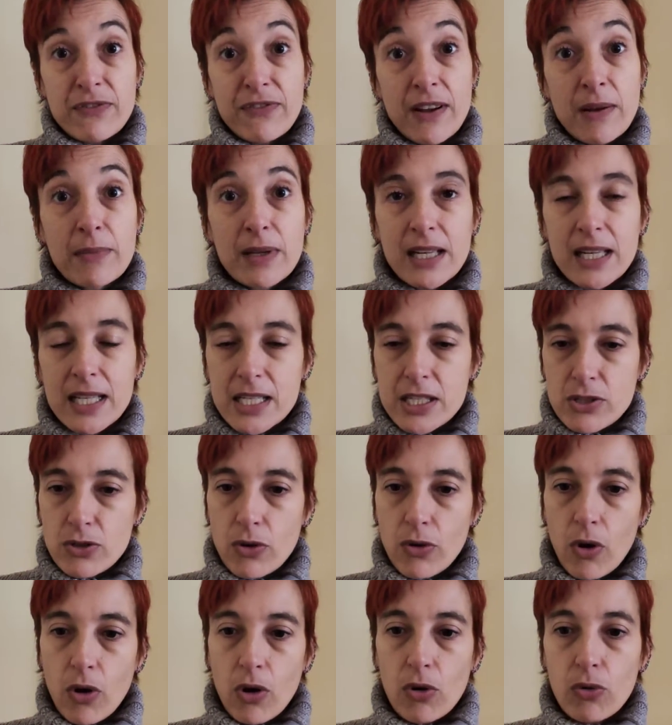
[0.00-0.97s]

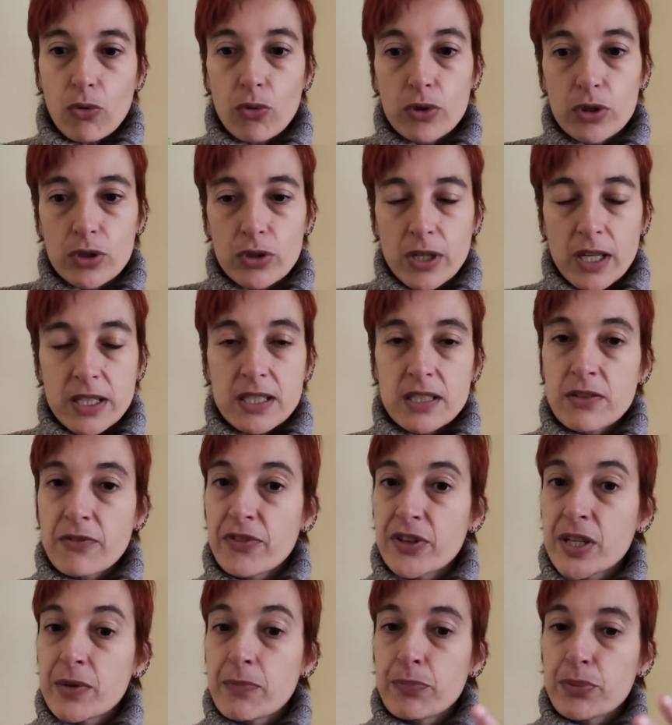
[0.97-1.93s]
families all work and the
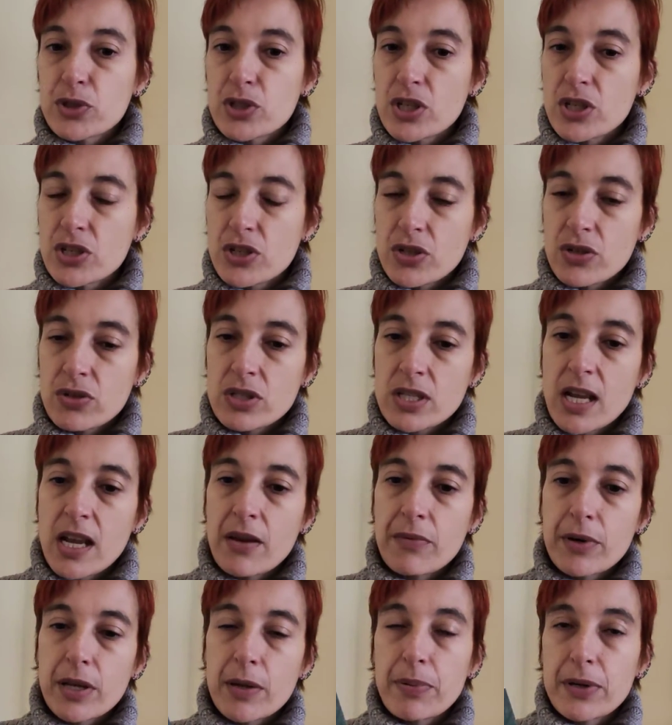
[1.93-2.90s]
different positions
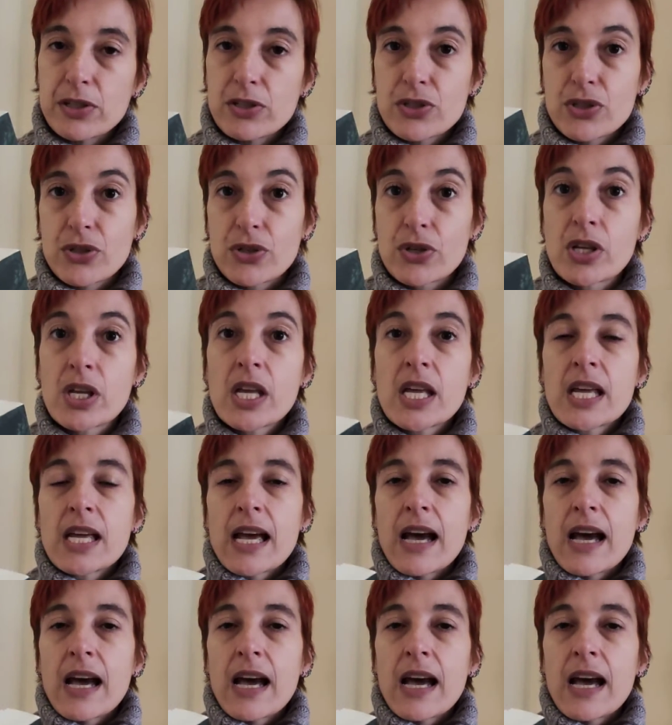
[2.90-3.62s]
every person